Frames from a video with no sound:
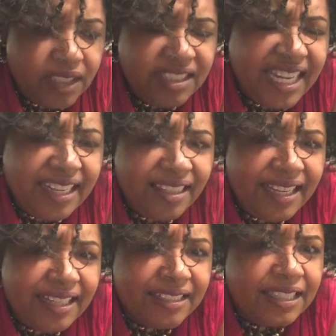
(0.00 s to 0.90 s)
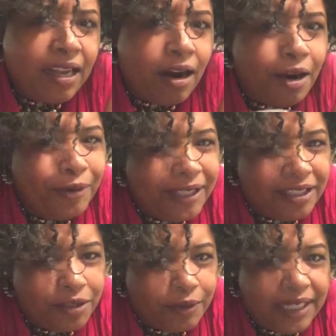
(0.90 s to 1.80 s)
Second thing is, are we
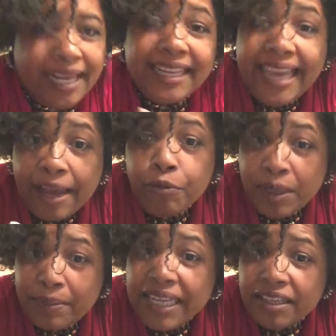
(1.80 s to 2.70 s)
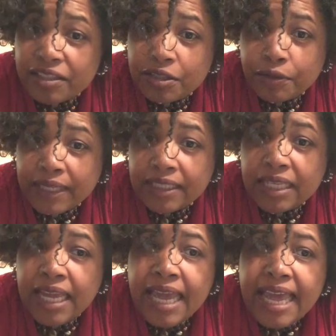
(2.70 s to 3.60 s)
discreet? And can we be discreet?